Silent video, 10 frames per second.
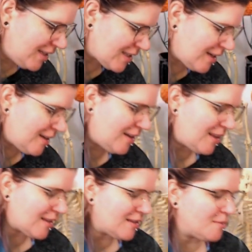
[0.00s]
I
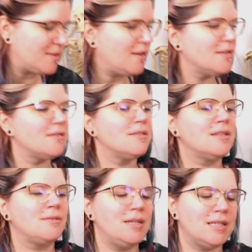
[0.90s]
think this one's also the
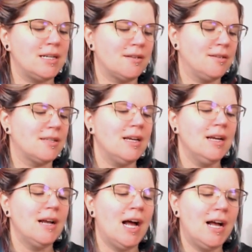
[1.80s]
Sweet Snuggles.
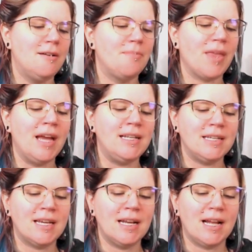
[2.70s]
I
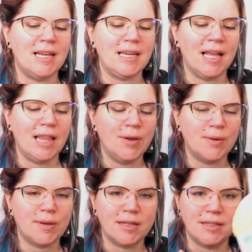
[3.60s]
did get a
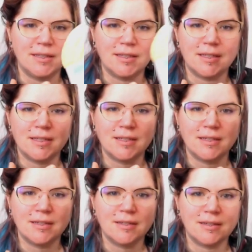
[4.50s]
yellow because
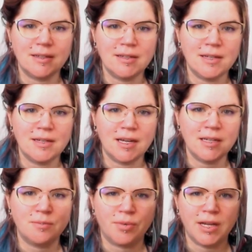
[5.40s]
it's a
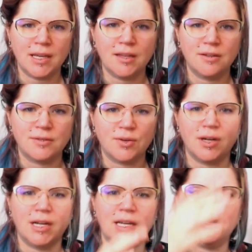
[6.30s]
nice bright yellow.
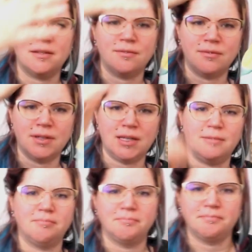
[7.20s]
Sorry, it's really...
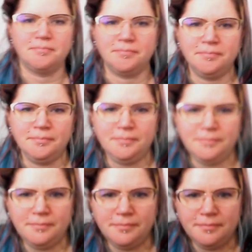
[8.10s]

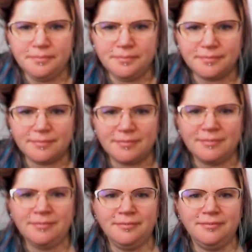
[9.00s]

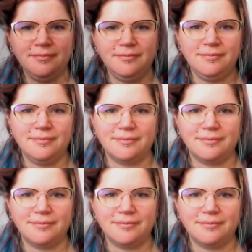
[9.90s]
The